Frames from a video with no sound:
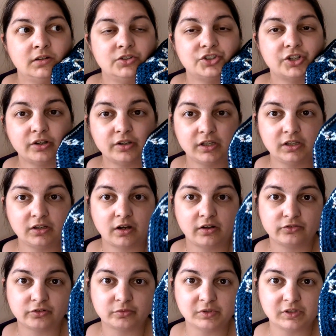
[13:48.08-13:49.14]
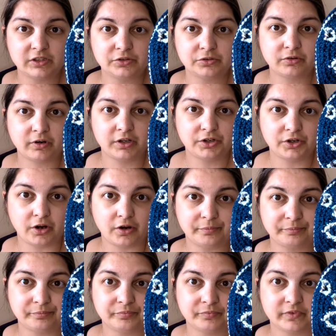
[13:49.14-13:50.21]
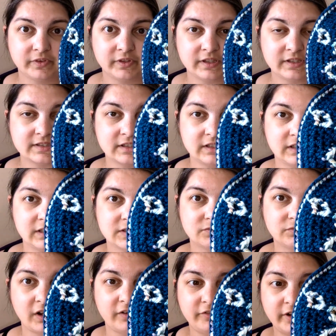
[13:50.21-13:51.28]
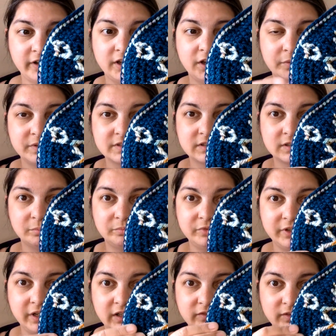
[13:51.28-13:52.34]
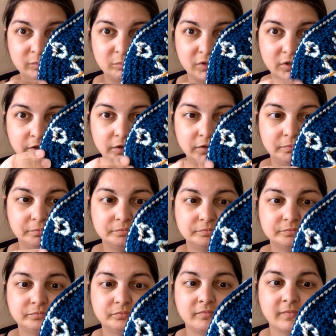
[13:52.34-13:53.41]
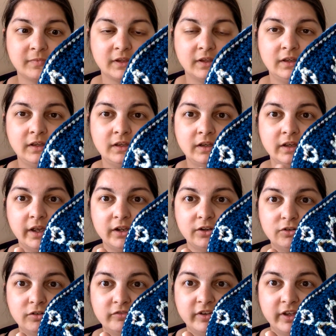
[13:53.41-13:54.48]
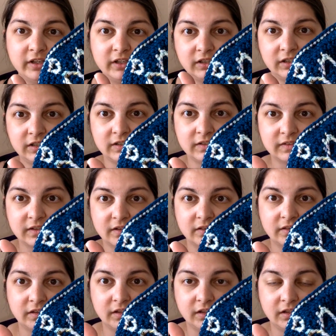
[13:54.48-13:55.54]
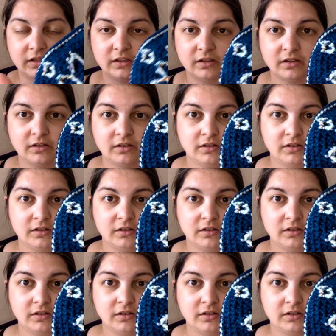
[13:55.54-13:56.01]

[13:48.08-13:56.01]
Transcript: Chunky yarn from The Little Grey Girl. This is, Raphael is the navy blue, and Coveny is the